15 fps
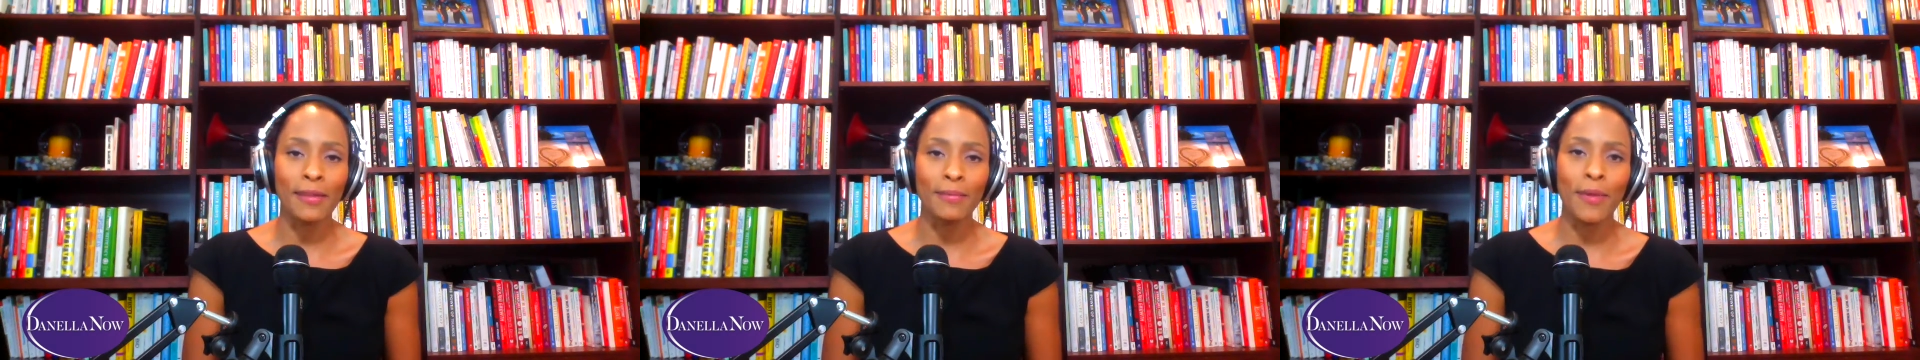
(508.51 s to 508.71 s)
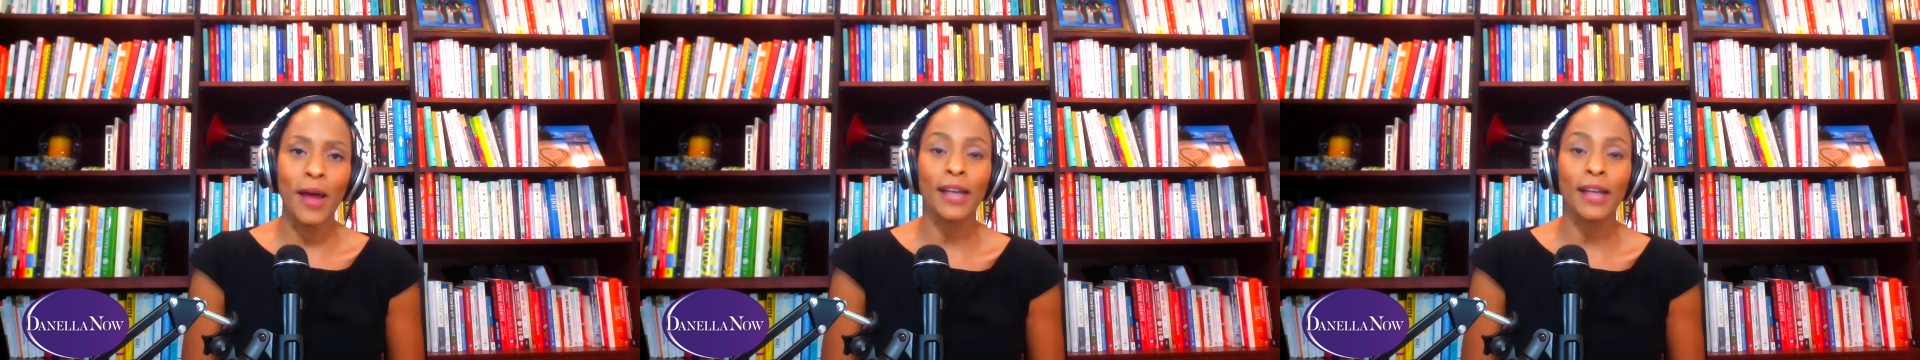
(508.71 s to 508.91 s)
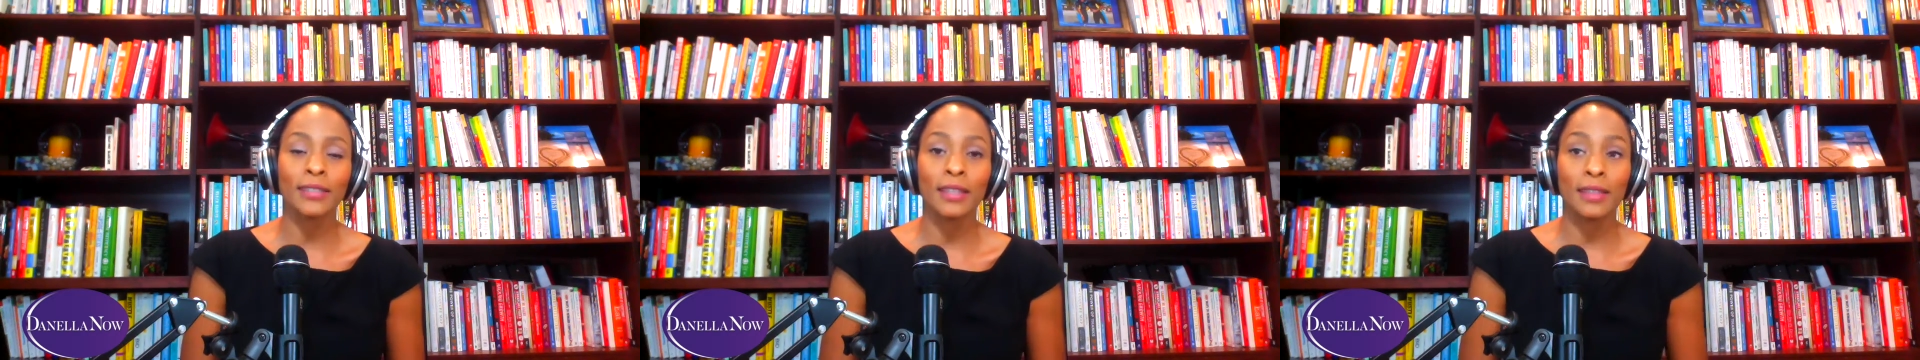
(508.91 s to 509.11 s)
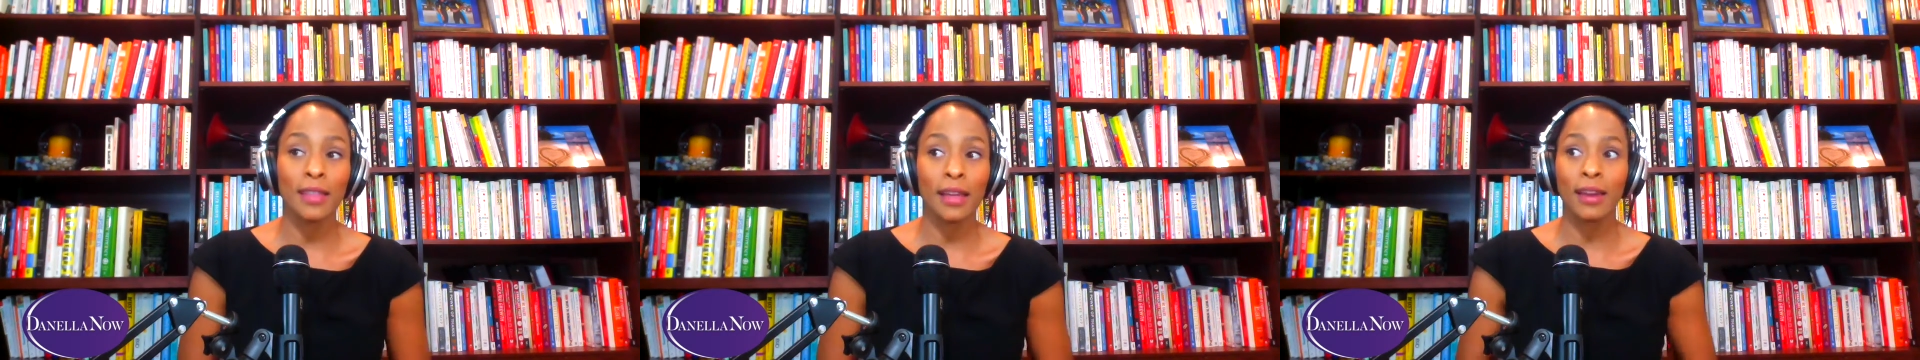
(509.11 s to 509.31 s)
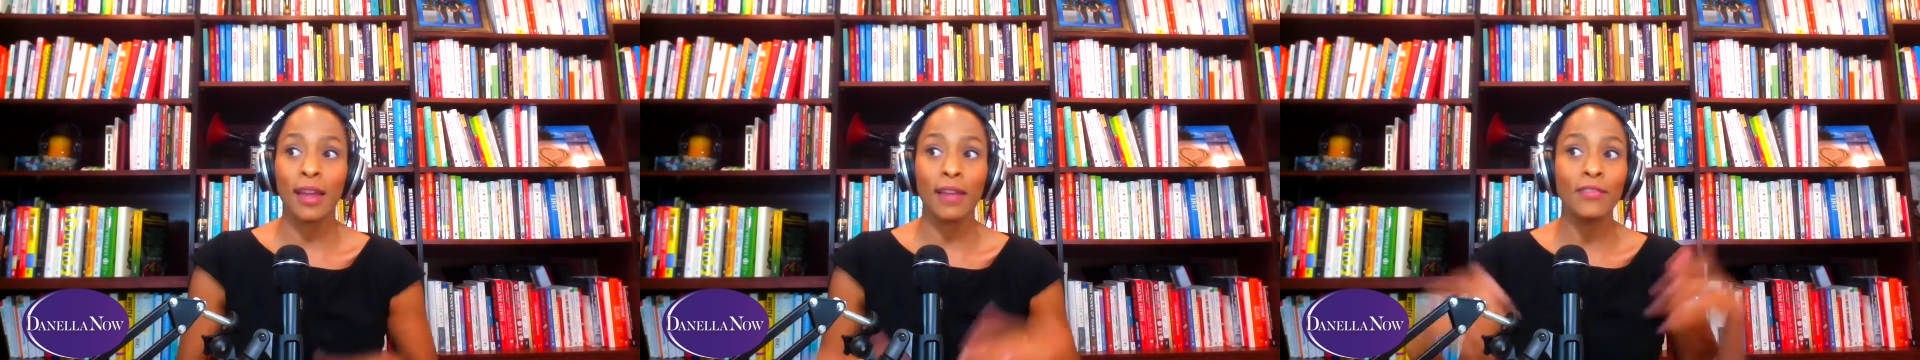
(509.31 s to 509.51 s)
impacted
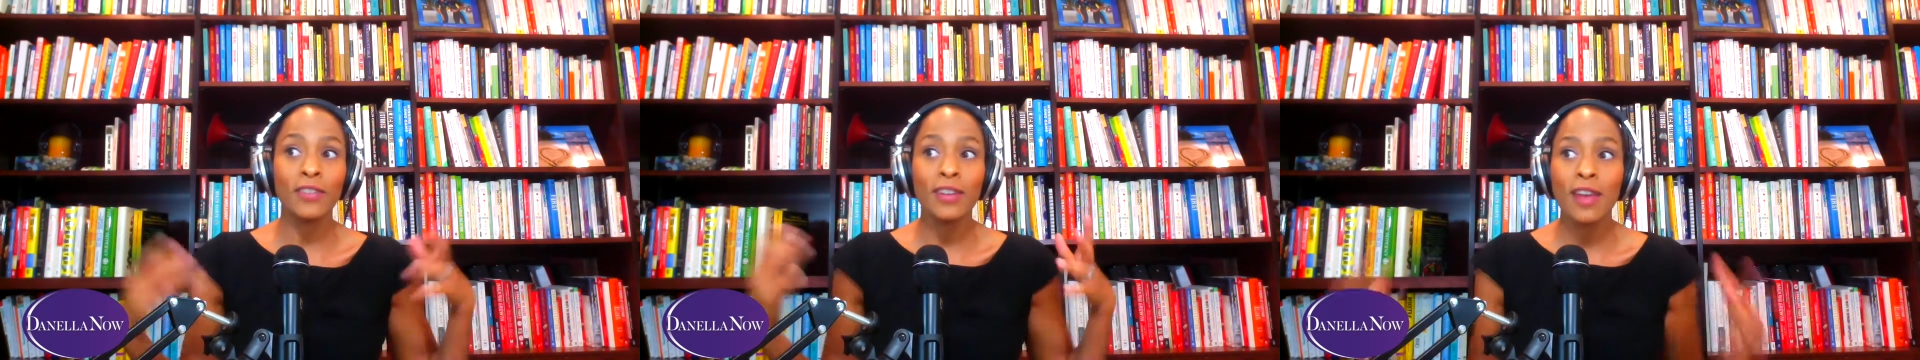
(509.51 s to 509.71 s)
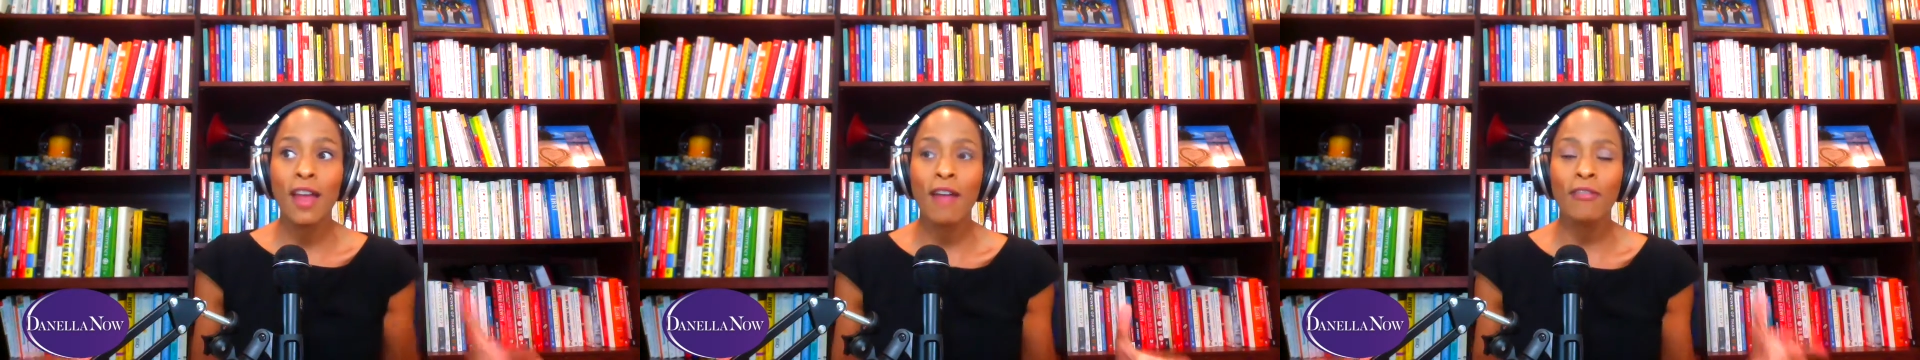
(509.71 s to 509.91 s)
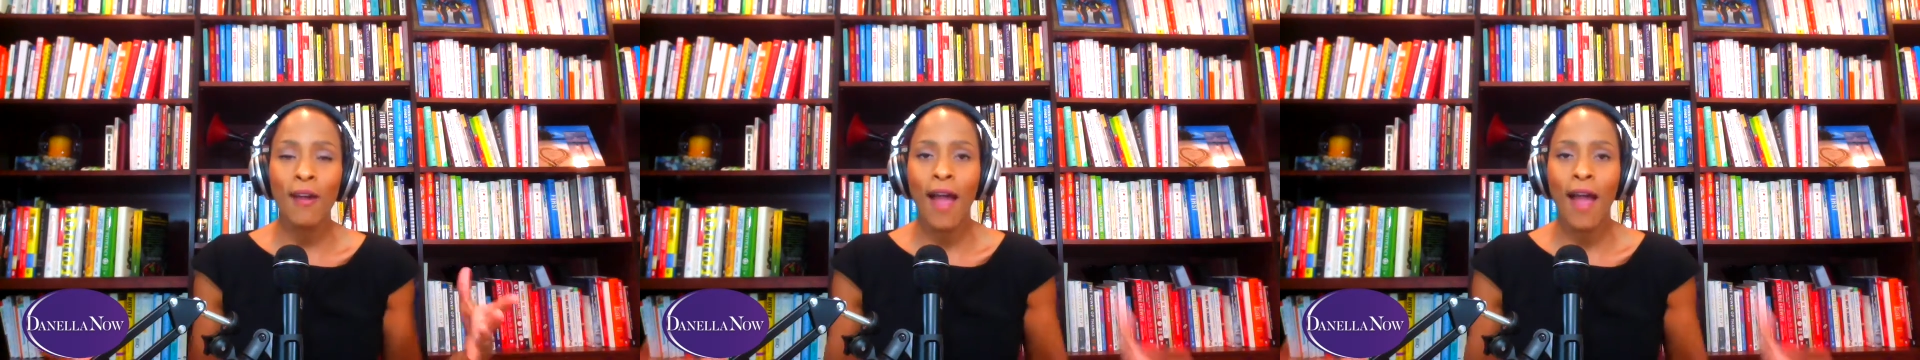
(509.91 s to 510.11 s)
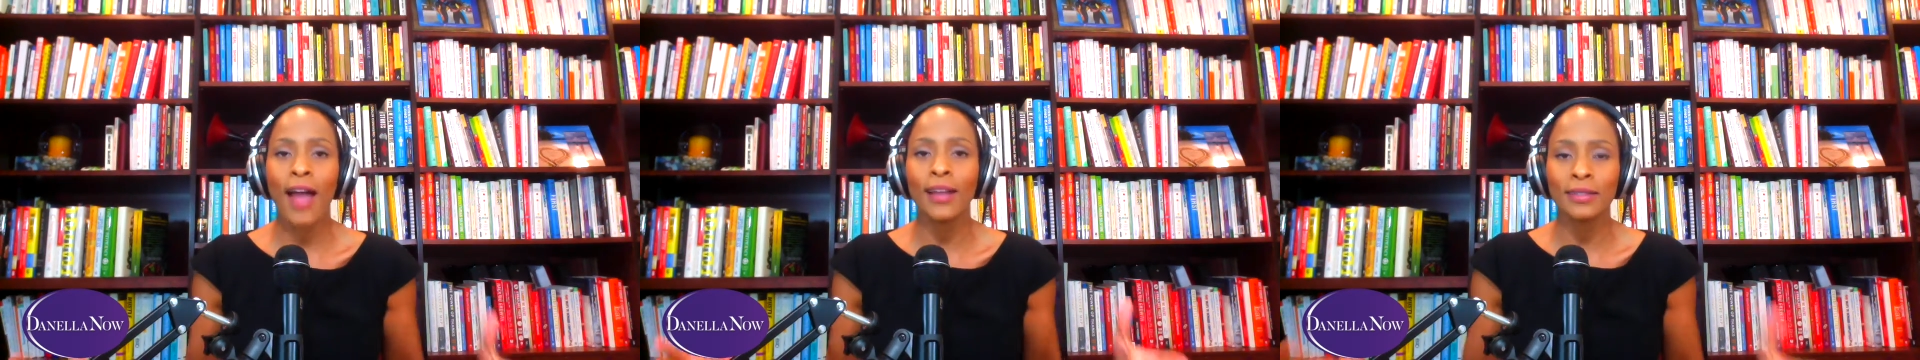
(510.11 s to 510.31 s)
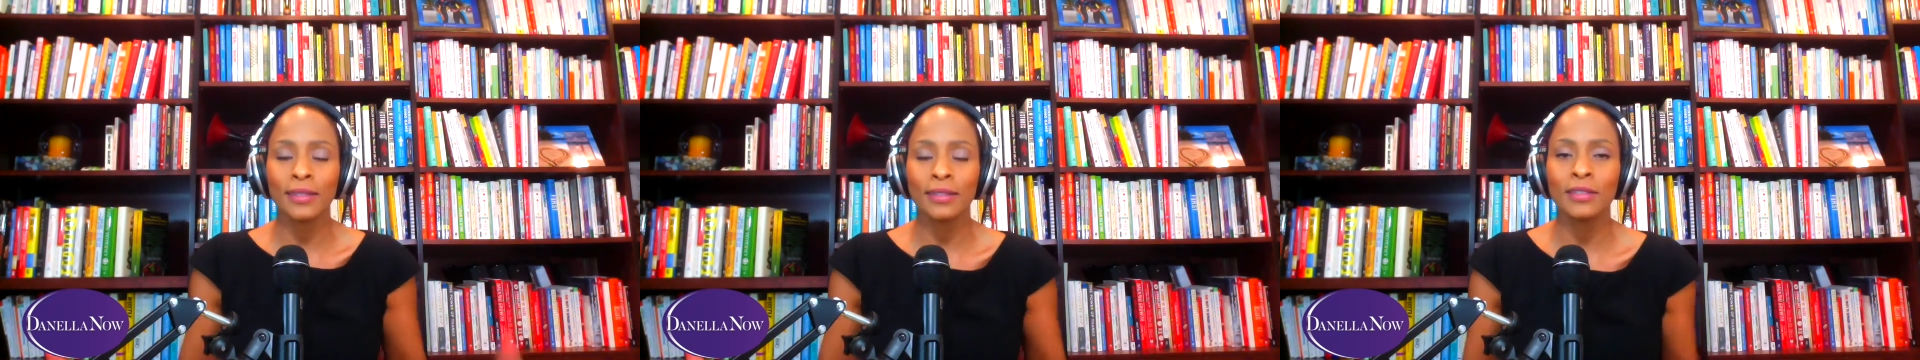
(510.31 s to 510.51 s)
that have never
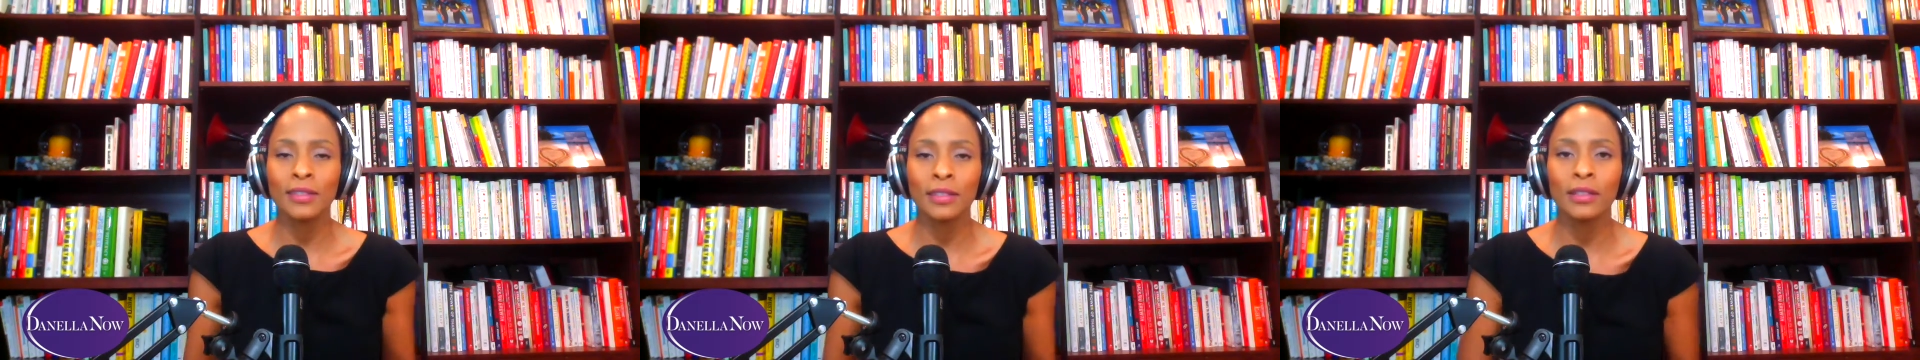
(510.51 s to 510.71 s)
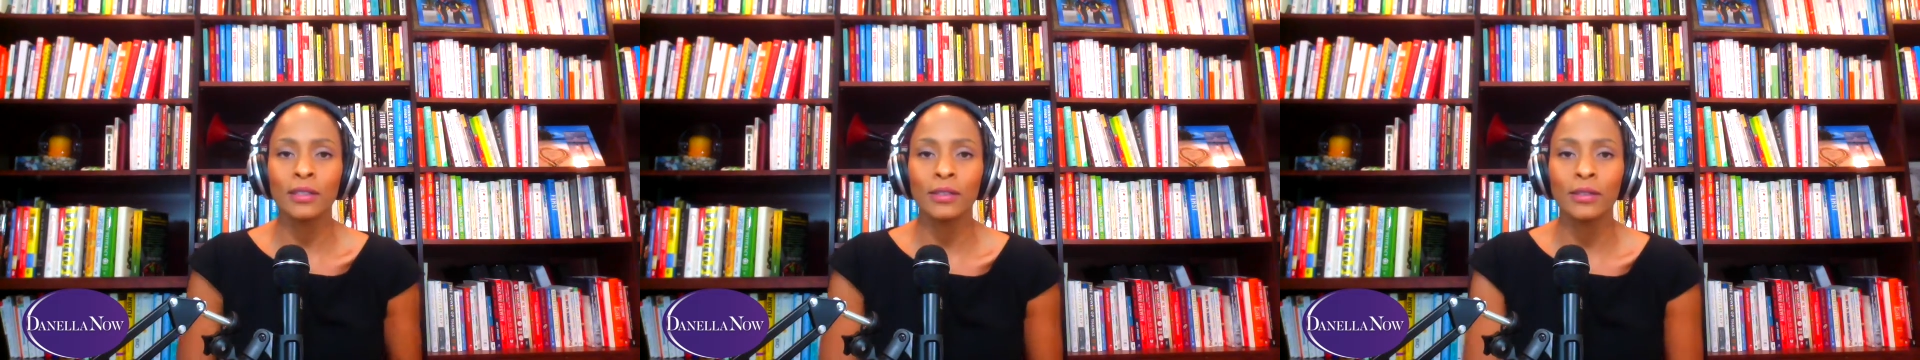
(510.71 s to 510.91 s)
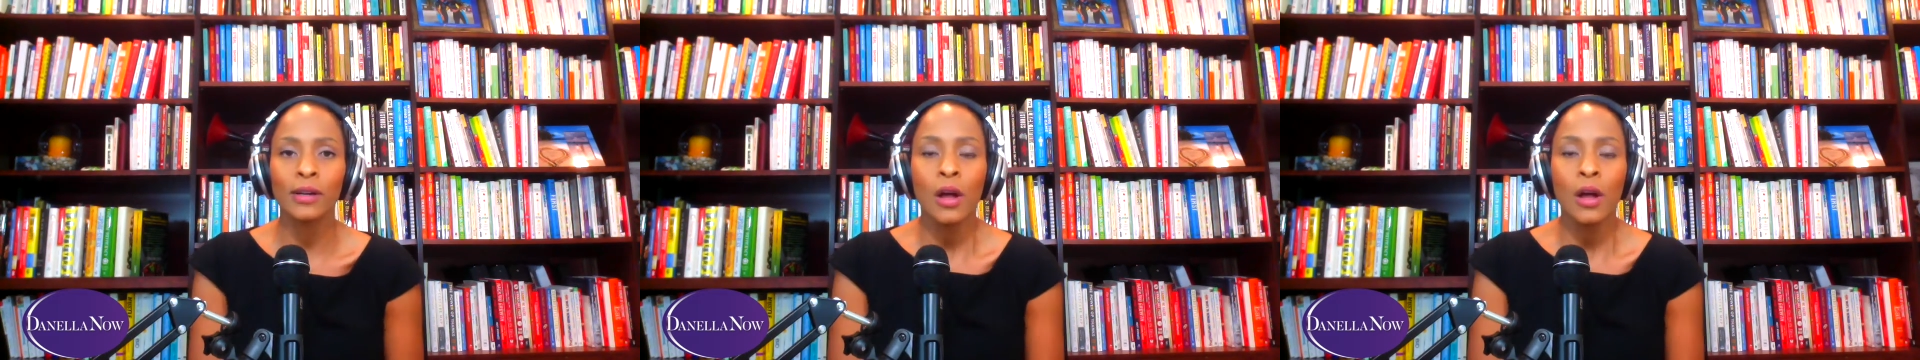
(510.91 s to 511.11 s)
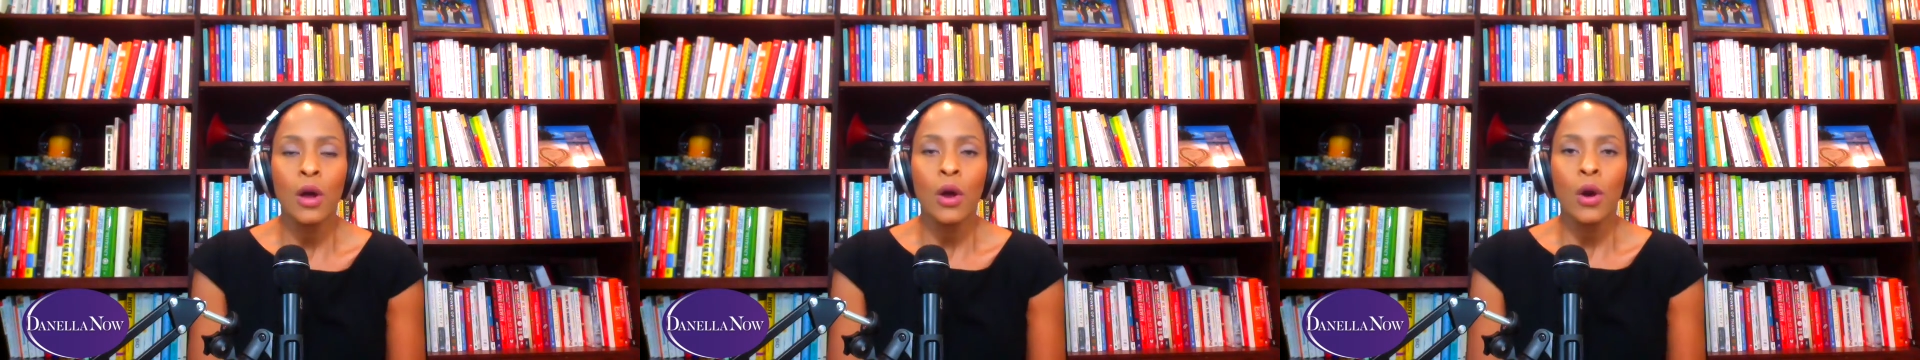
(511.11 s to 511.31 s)
had to deal